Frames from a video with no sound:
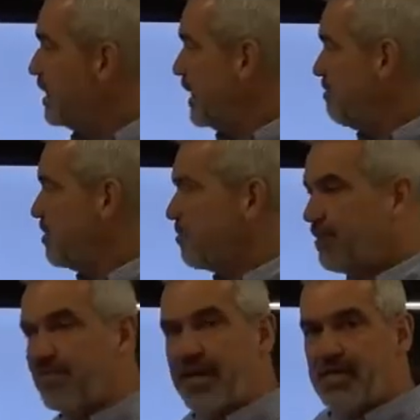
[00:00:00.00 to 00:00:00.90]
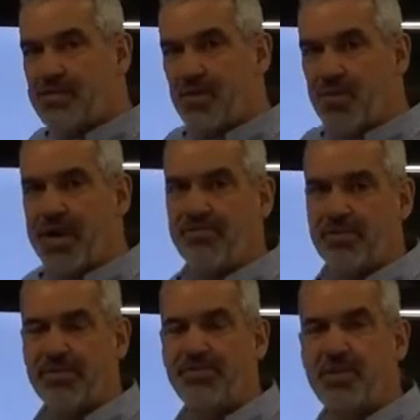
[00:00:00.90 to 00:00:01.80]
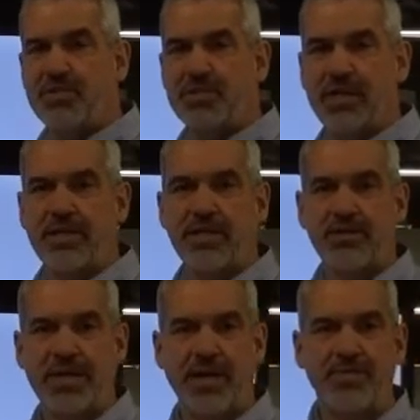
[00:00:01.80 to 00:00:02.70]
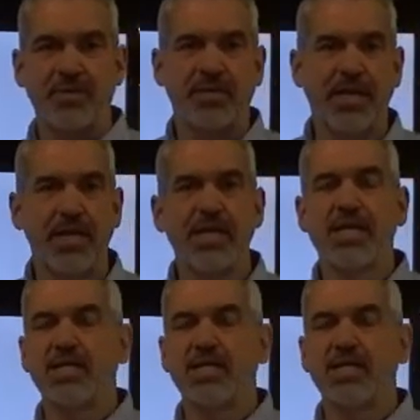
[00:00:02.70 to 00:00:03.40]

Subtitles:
Keep three-phase away from the fuses and on downward, okay?